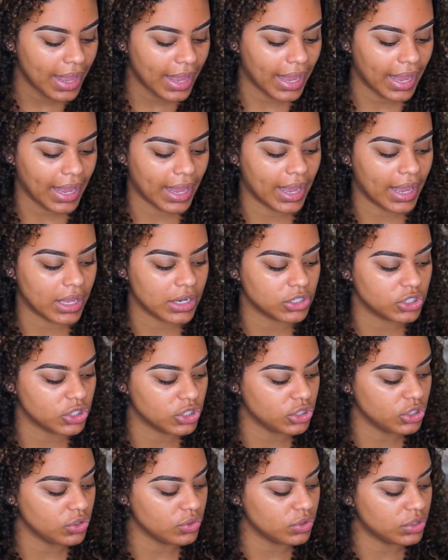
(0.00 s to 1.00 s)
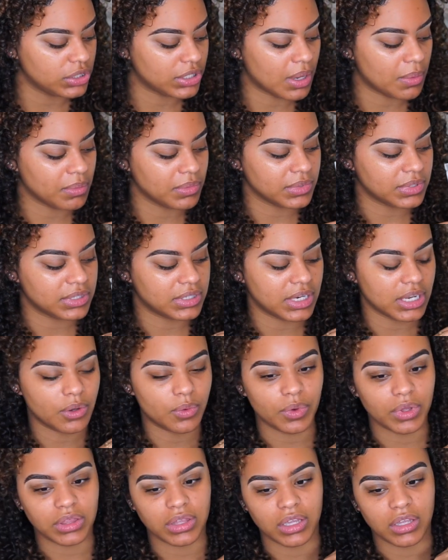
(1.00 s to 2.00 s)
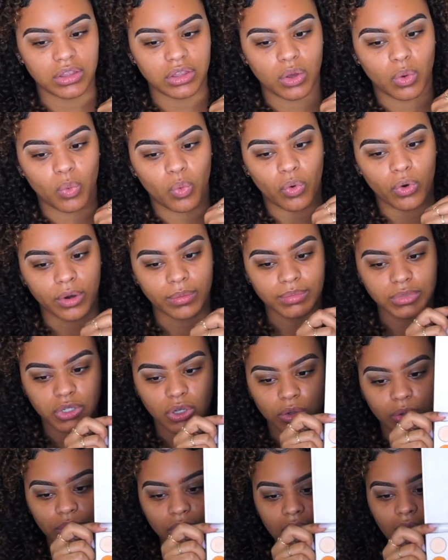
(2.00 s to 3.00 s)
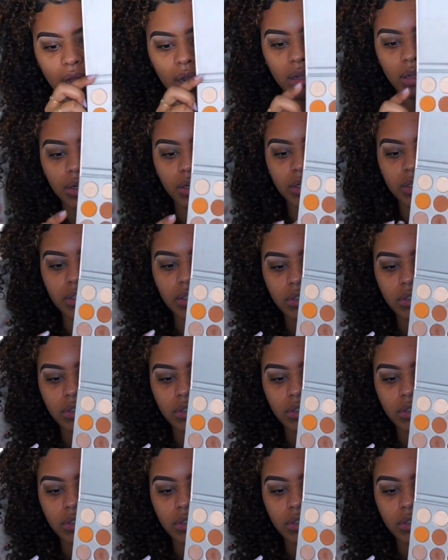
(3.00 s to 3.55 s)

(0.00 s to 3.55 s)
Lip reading: And just use some, stick within the warm tone colors.